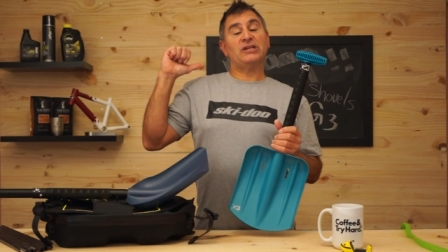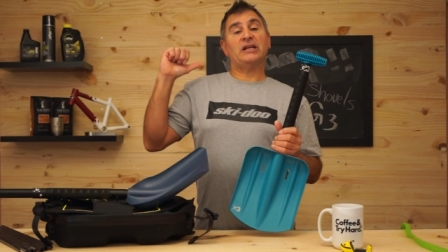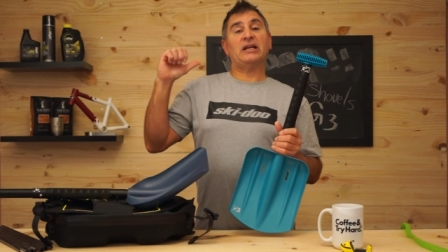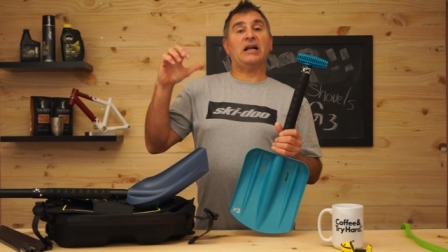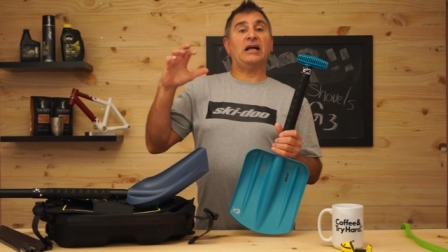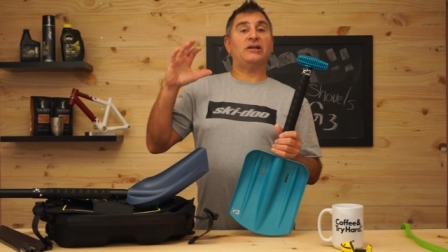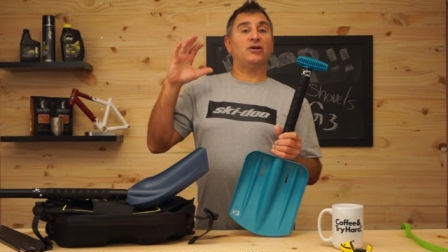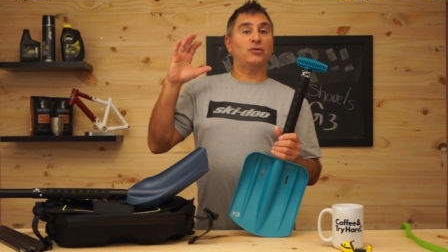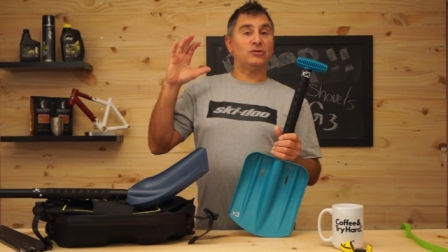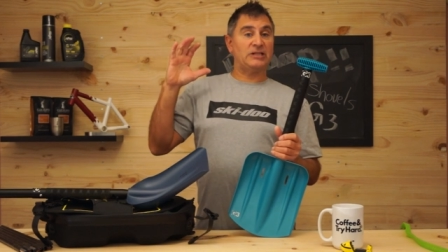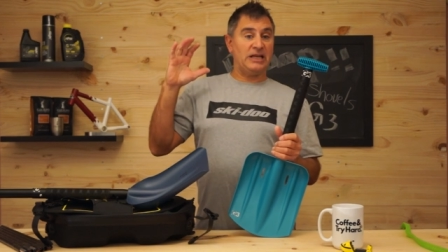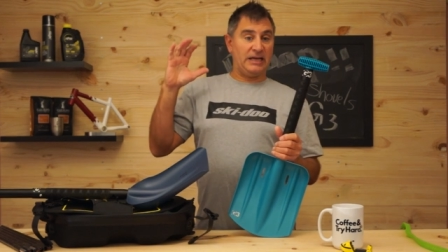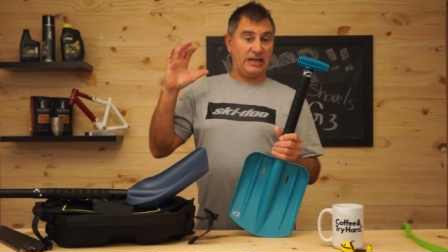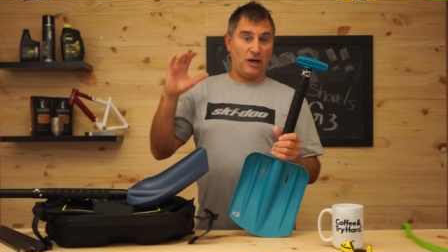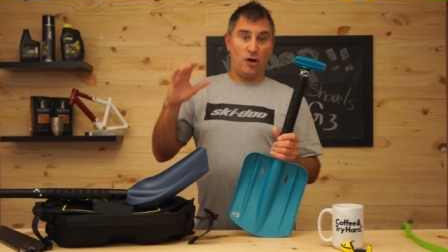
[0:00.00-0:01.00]
it and I don't
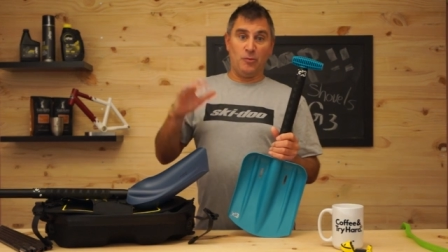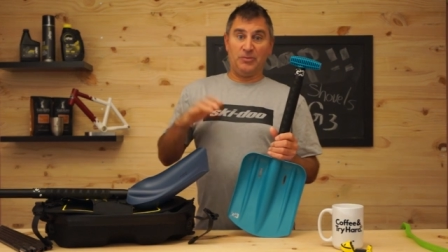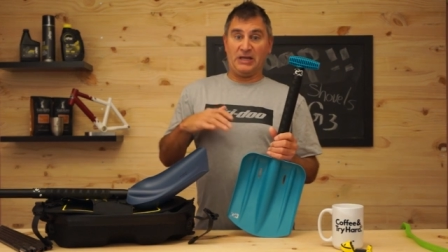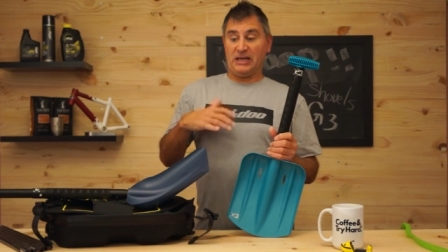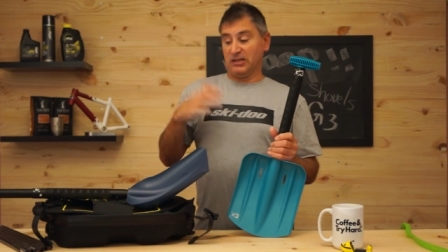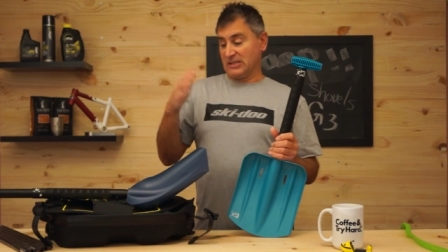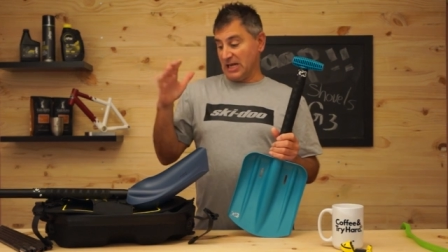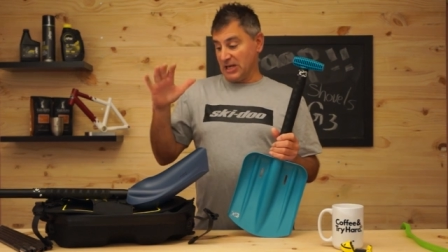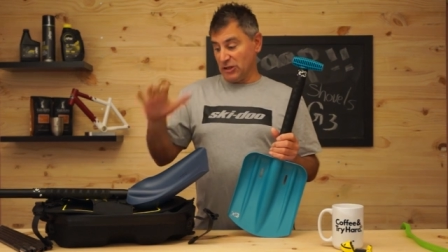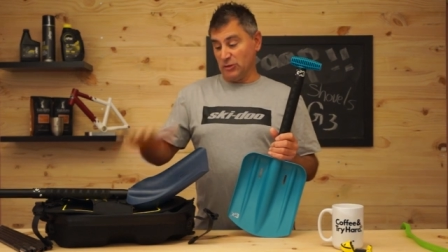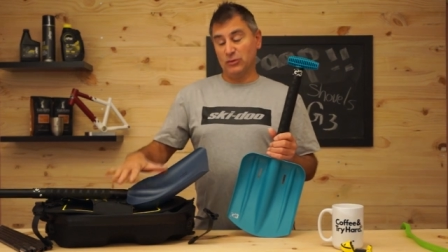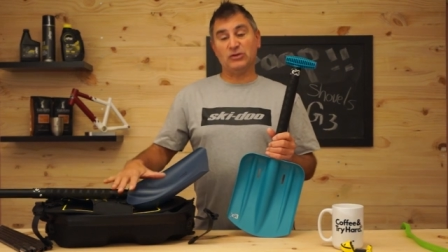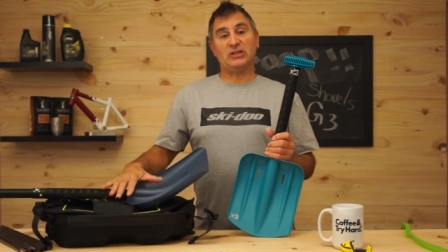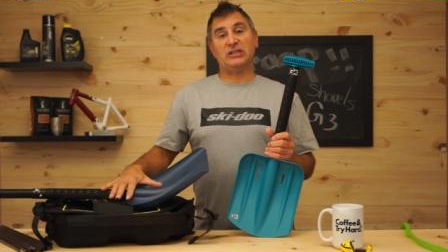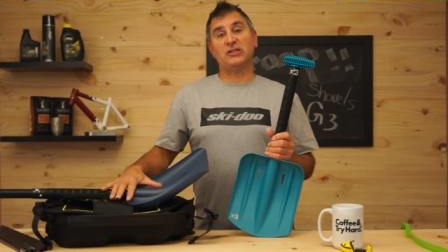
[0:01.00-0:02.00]
take it out because I
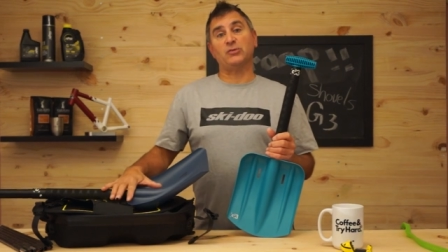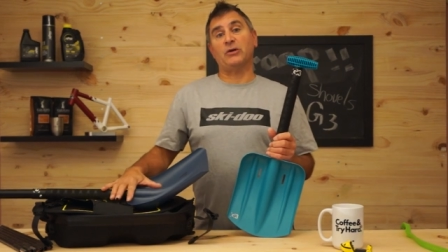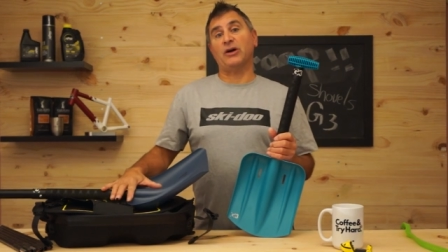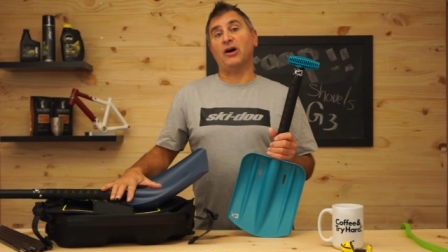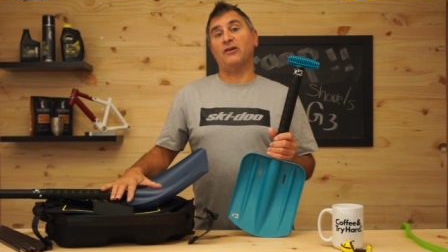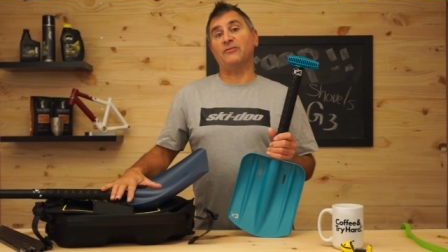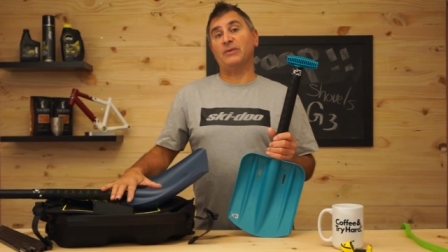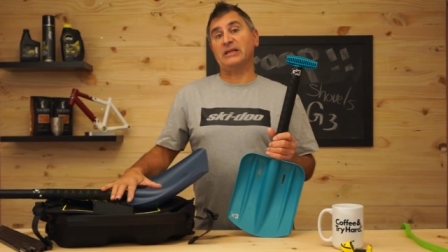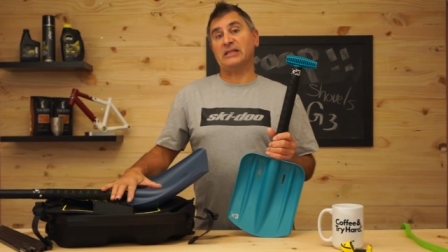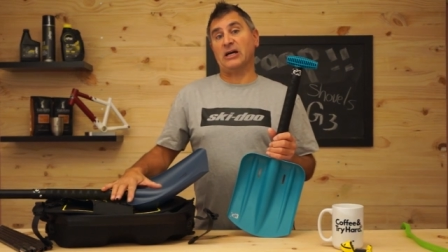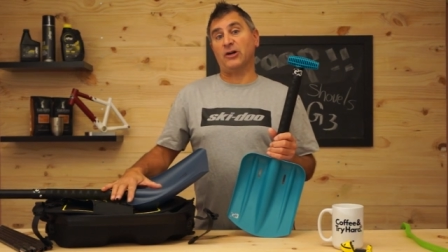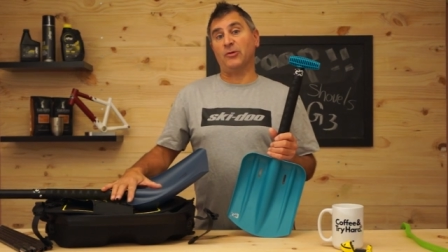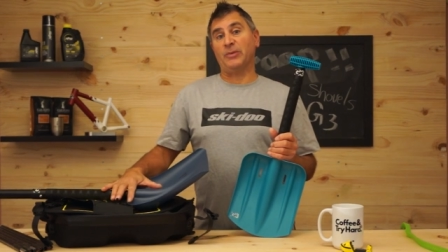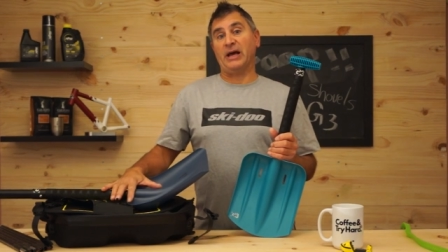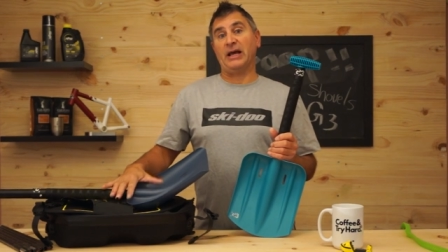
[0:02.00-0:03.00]
use this one off my
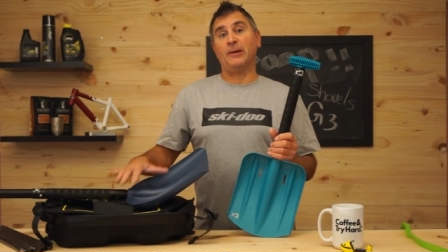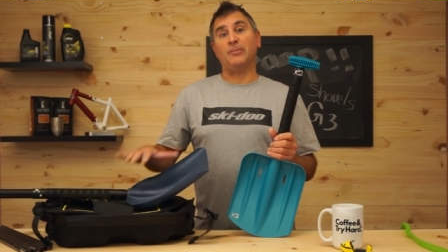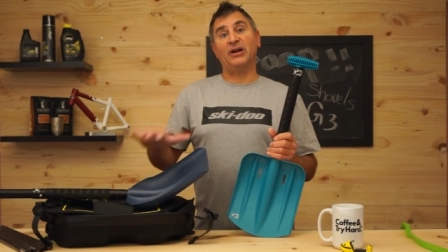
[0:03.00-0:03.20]
tunnel bag.